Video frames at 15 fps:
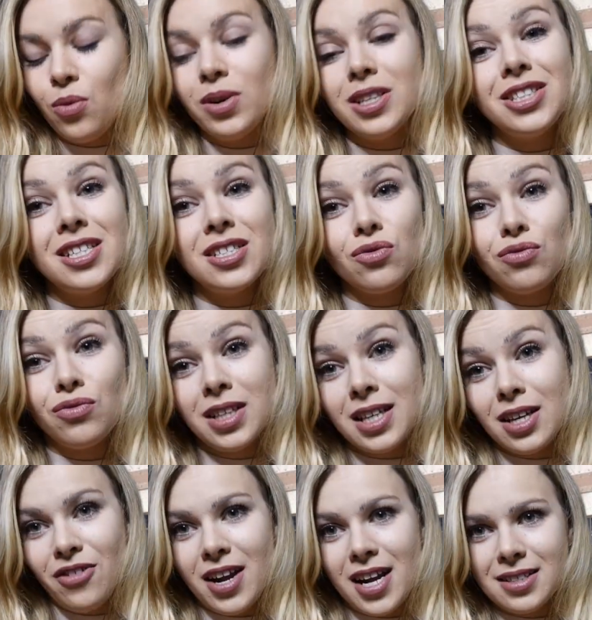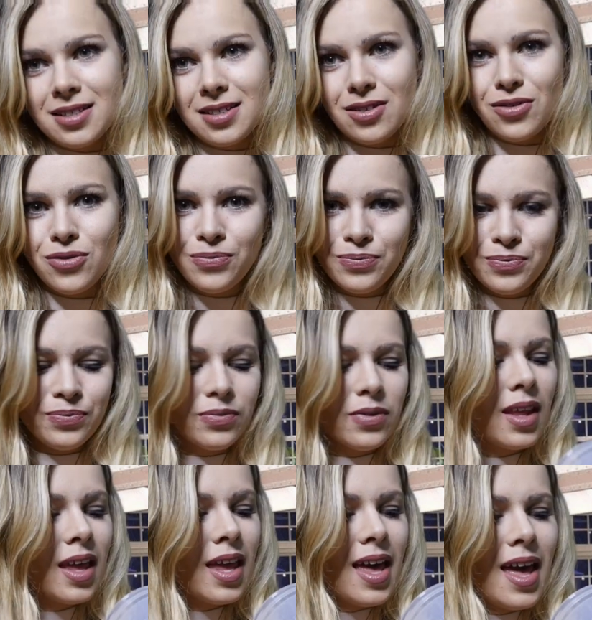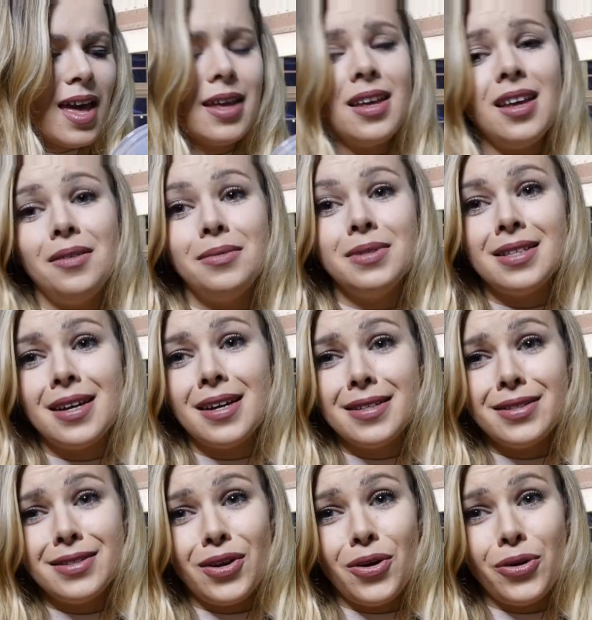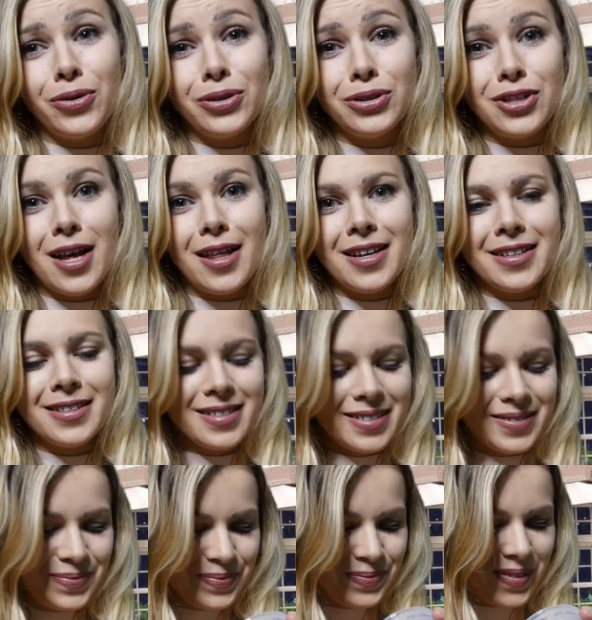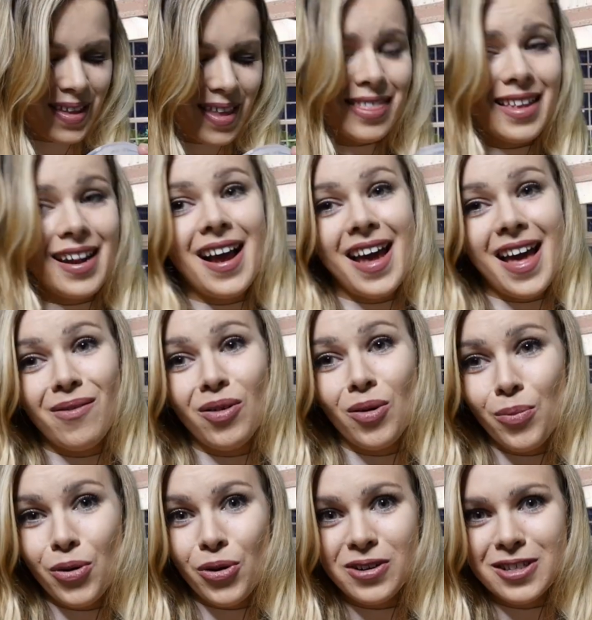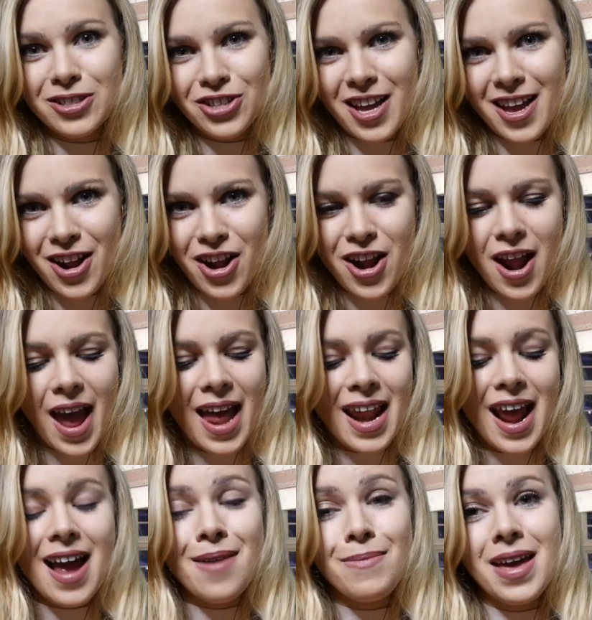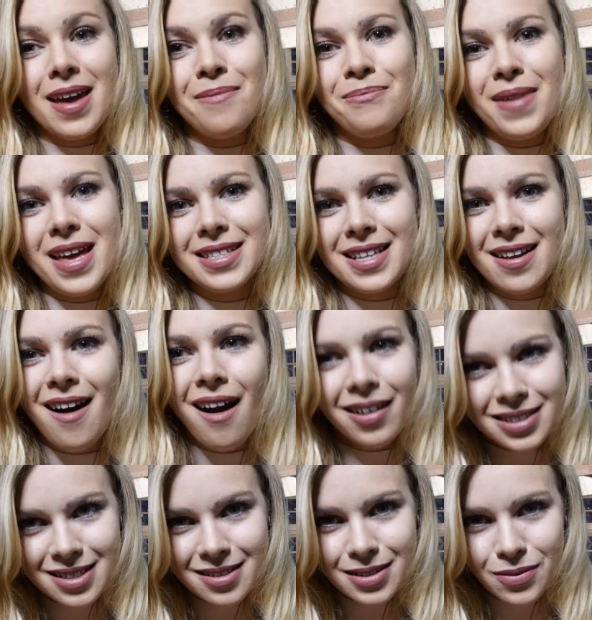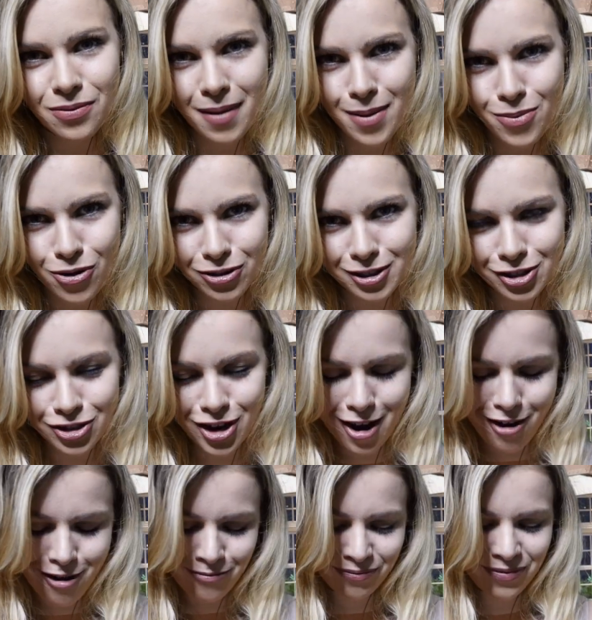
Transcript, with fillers: which is really great. So, Kim is like so jealous that I have a protein shaker and I make amazing cocktails with my protein shaker.